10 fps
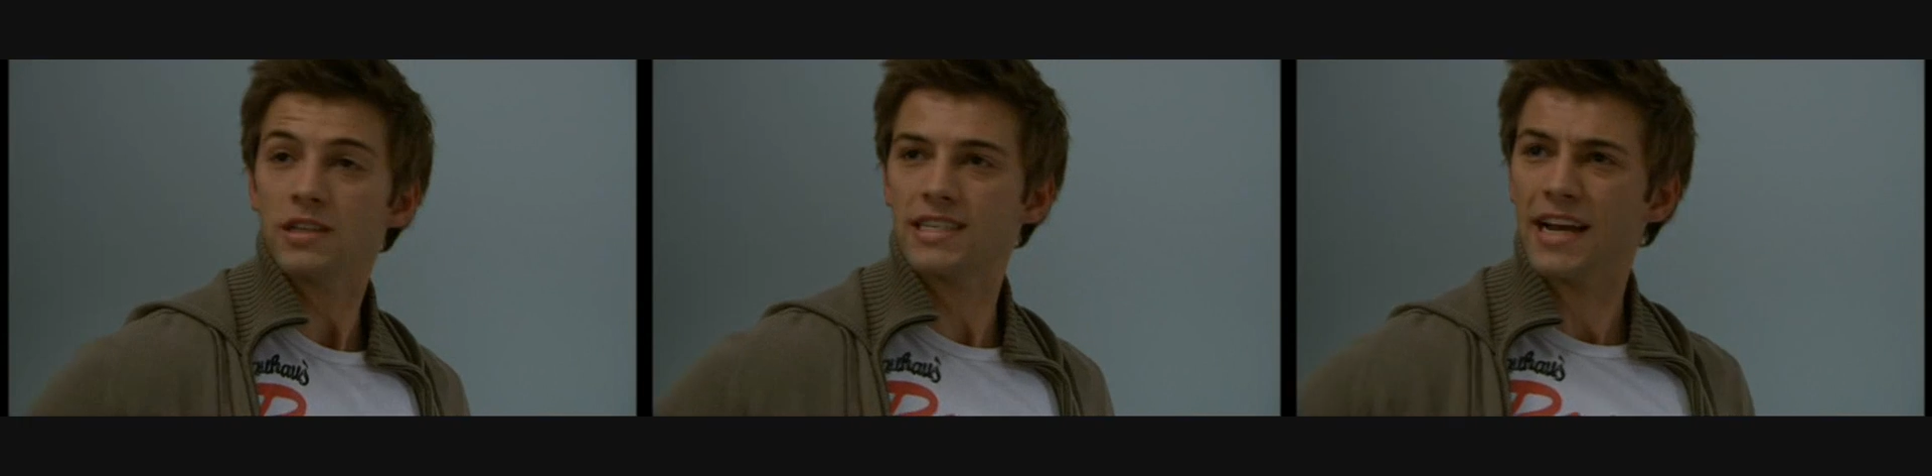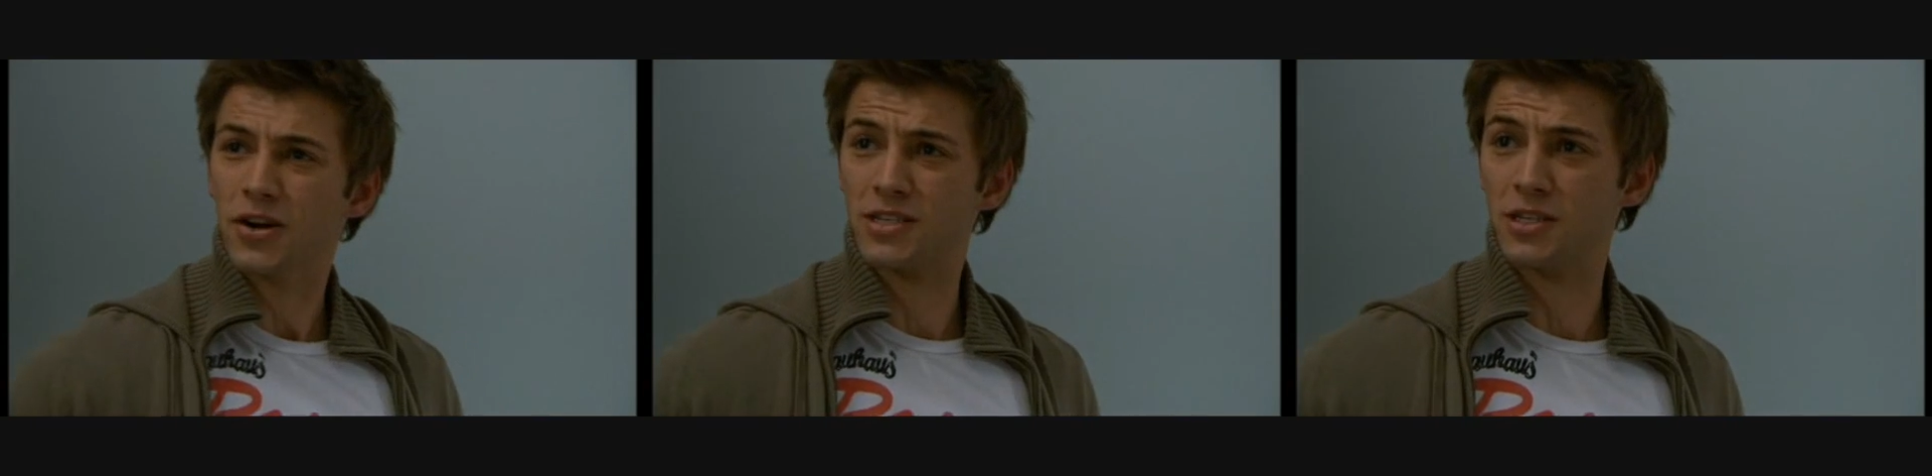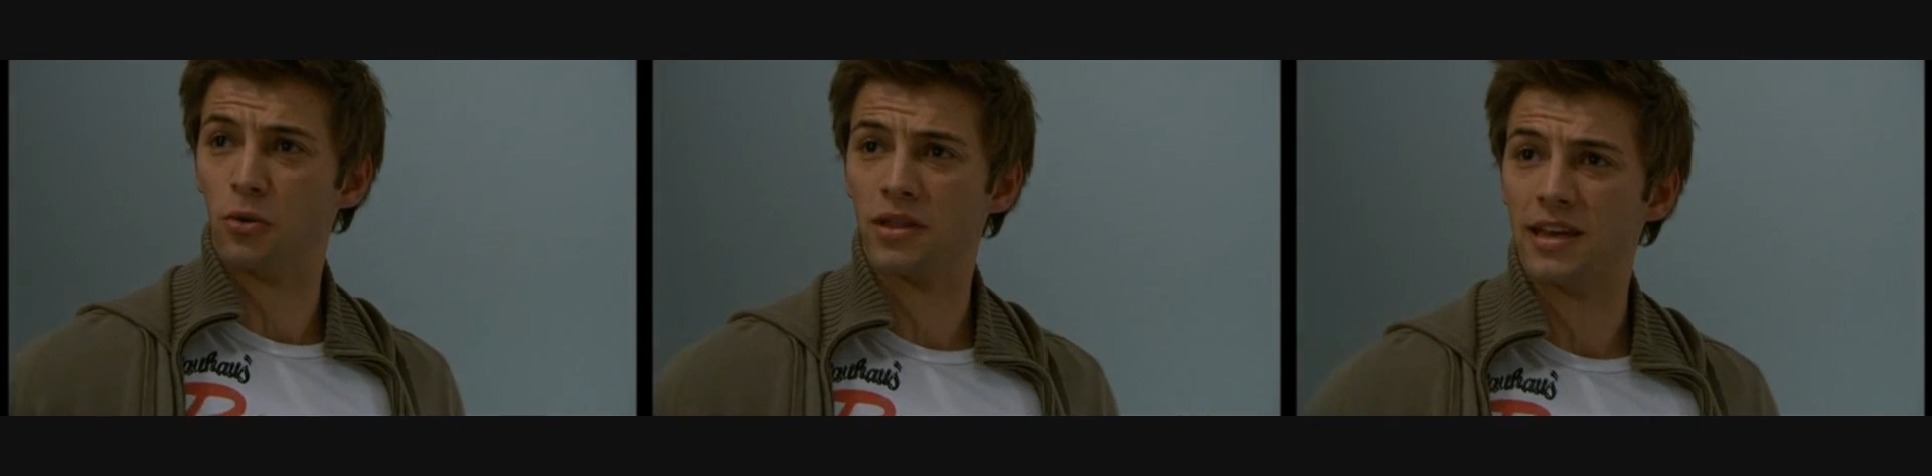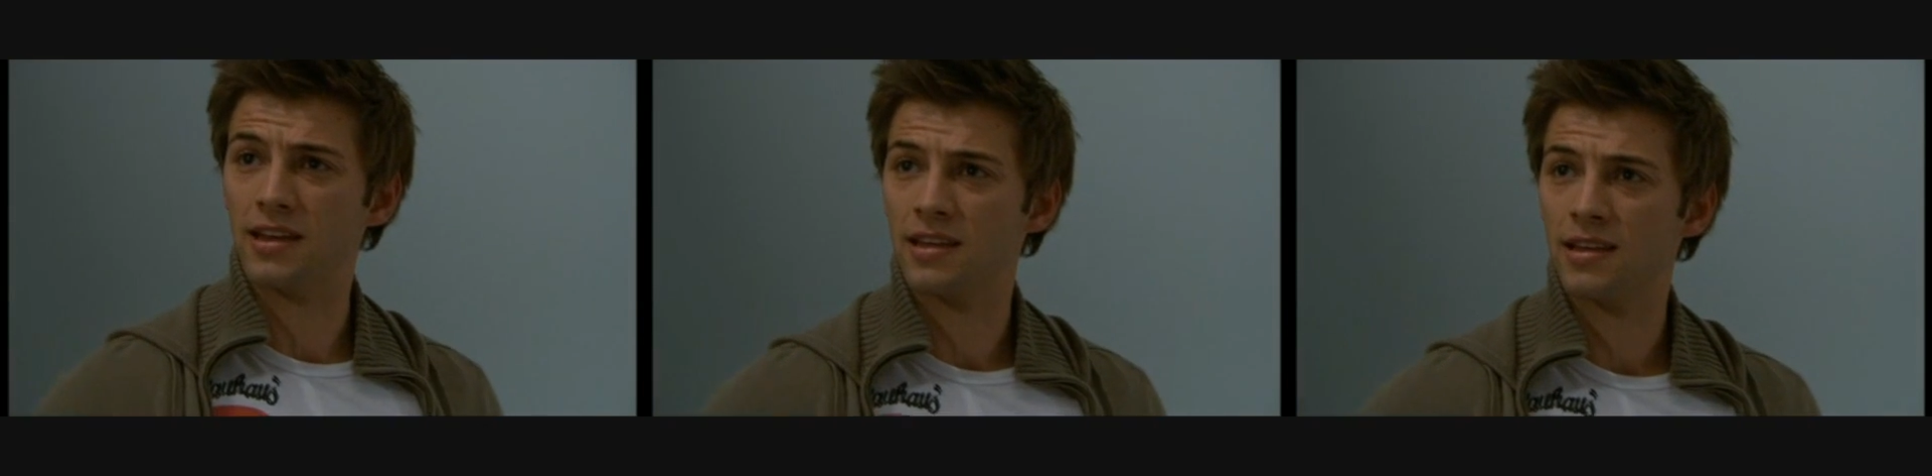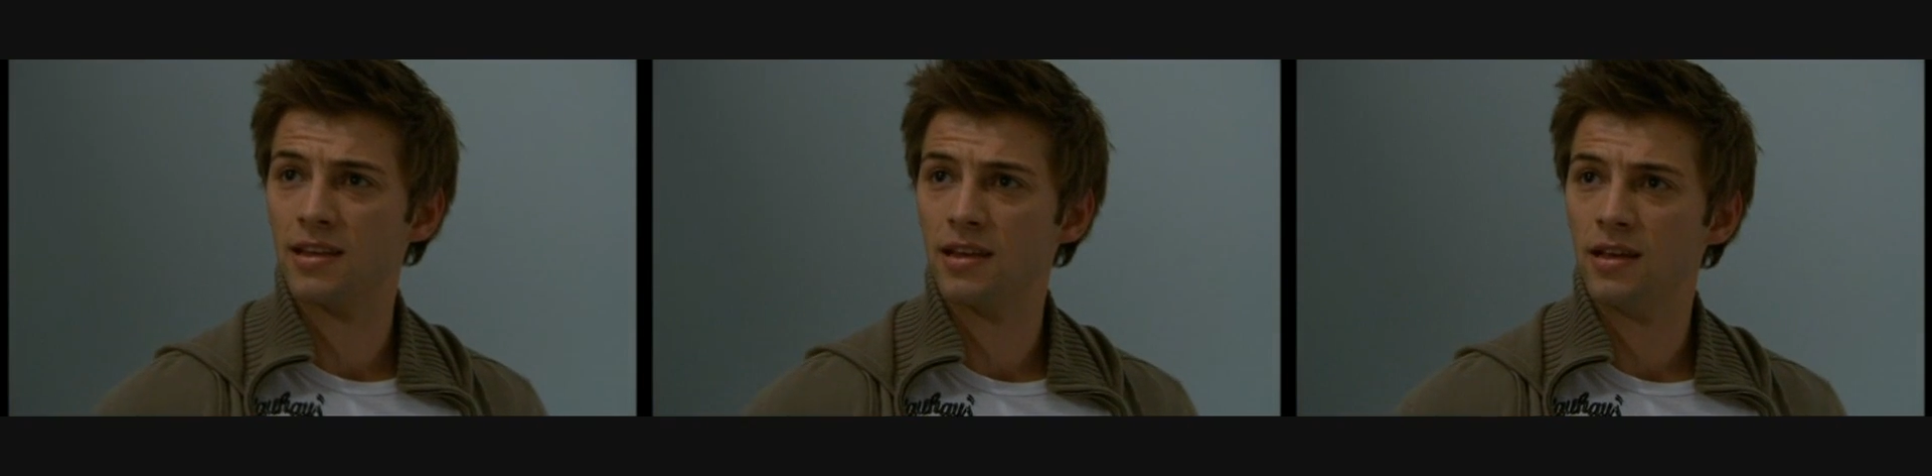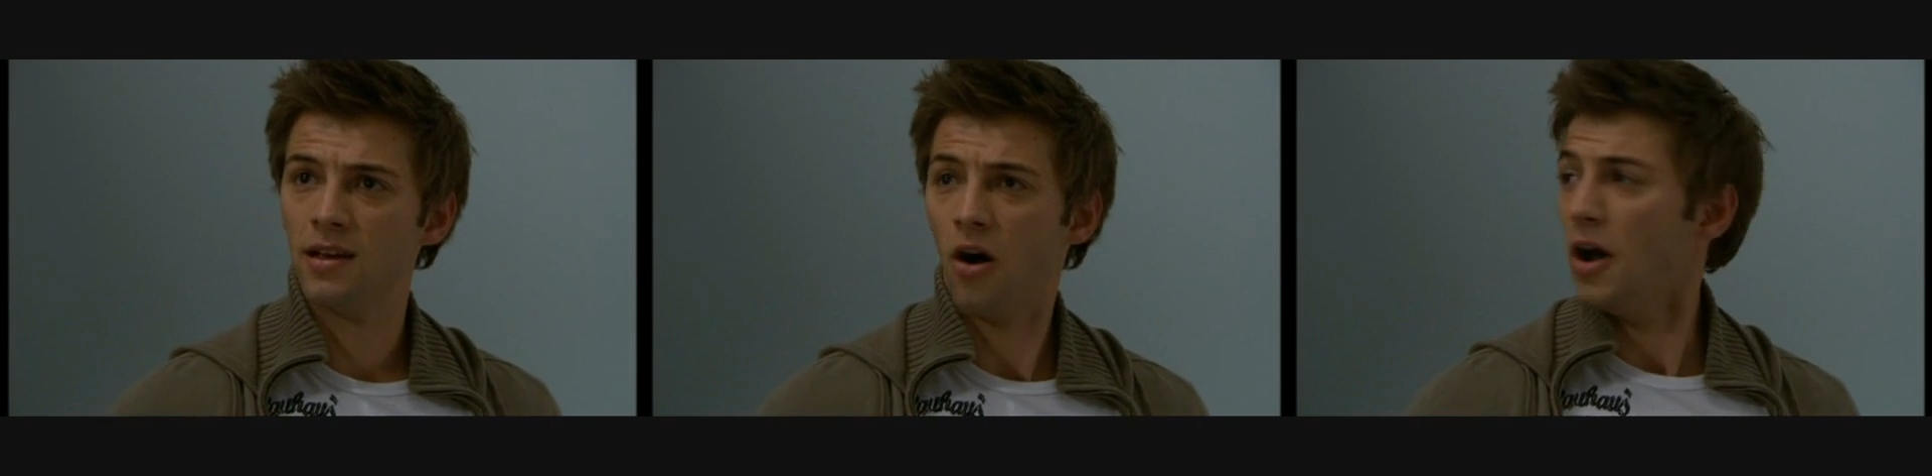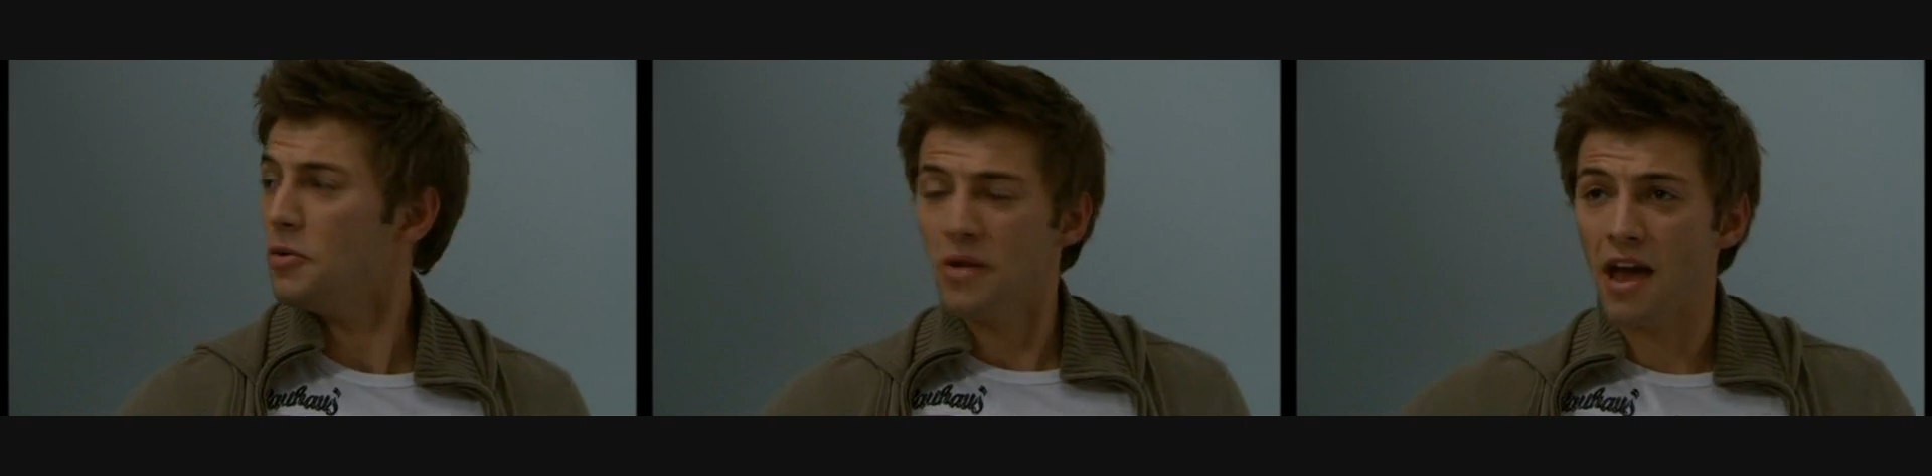Well, what's that got to do with them?
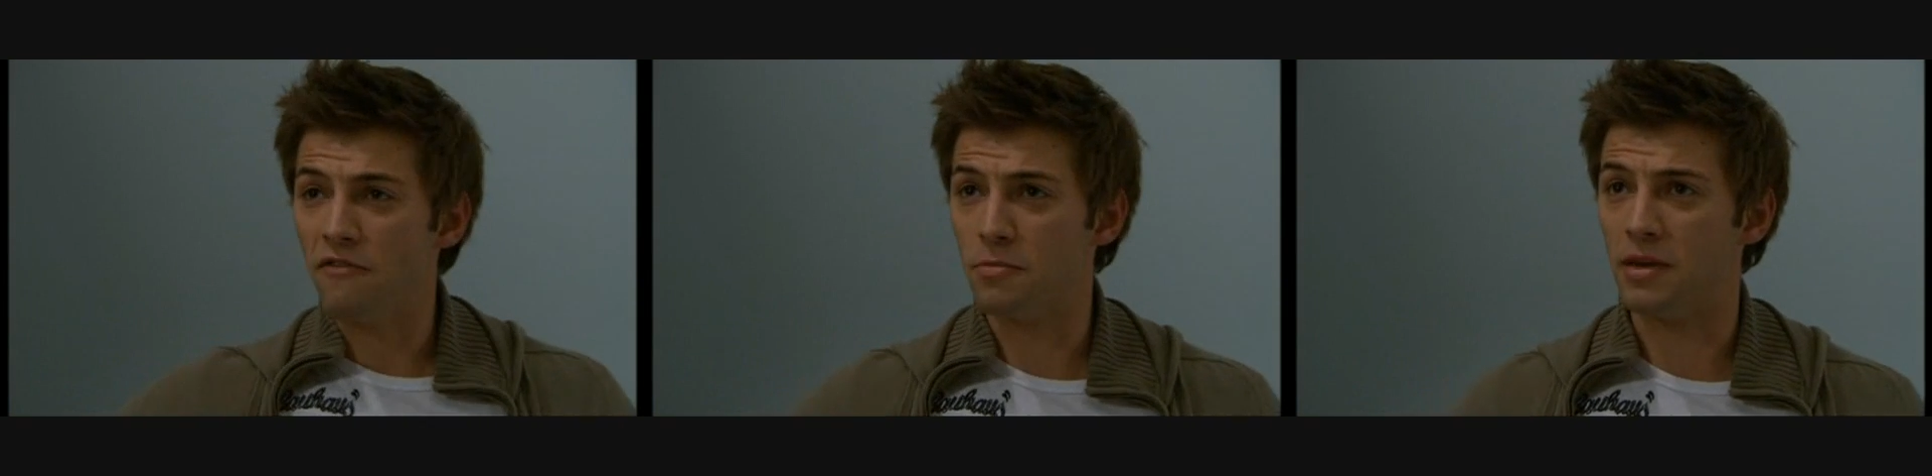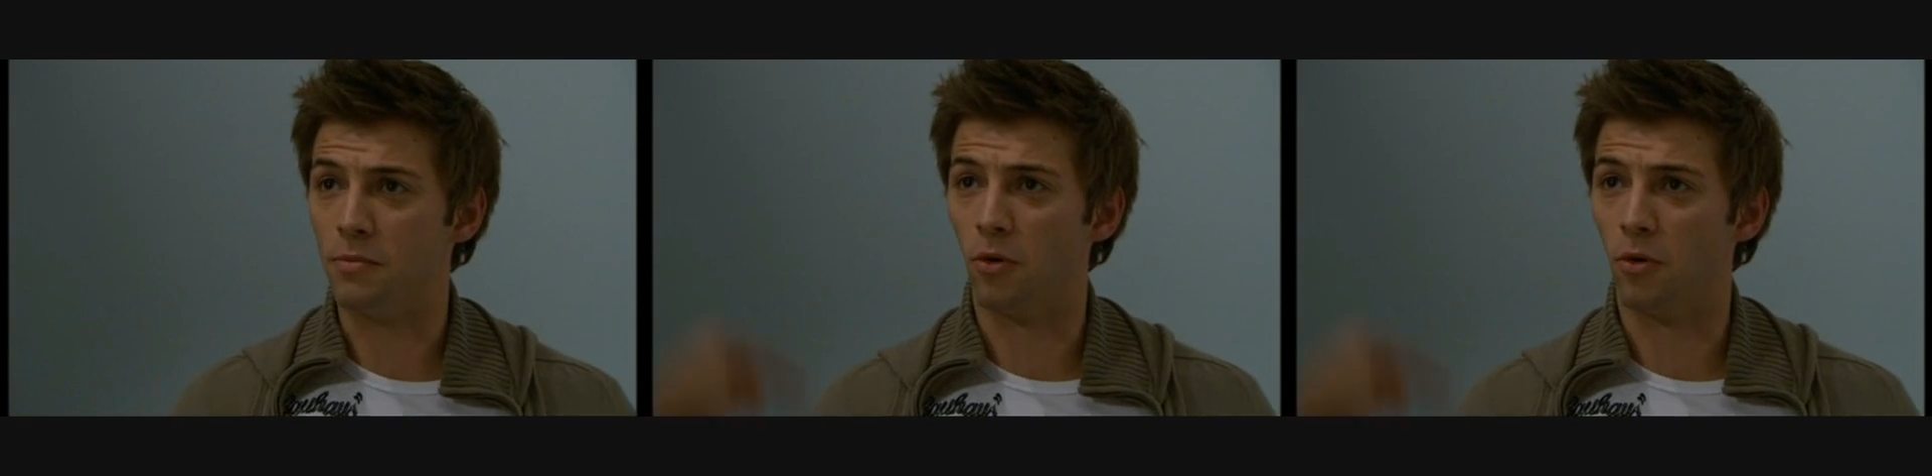I don't have them